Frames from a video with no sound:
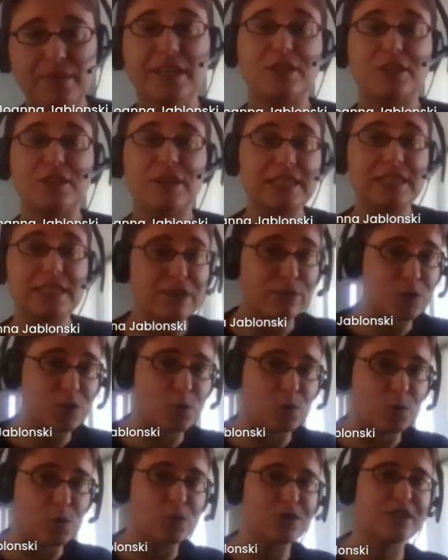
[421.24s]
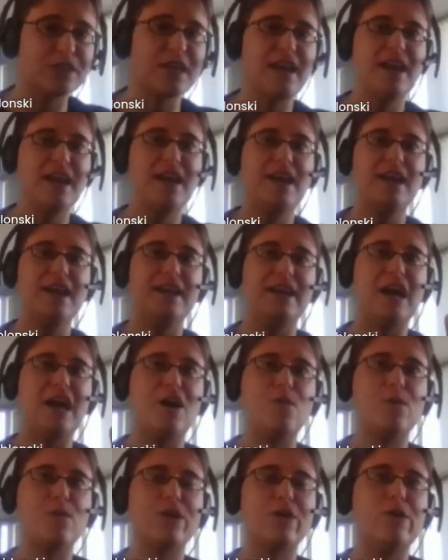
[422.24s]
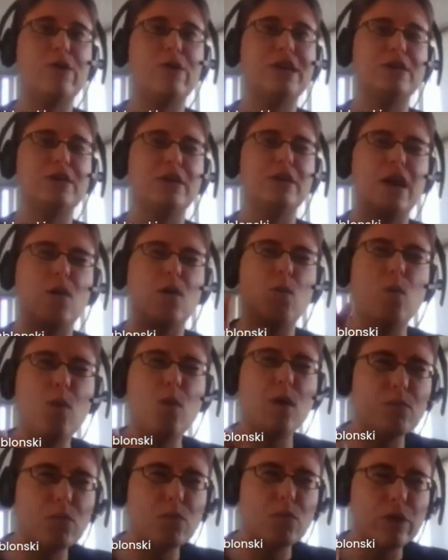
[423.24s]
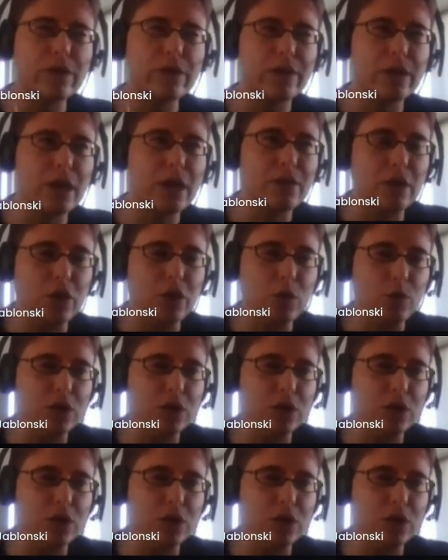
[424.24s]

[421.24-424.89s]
So that's it for tools. Now we're going to look at one more thing that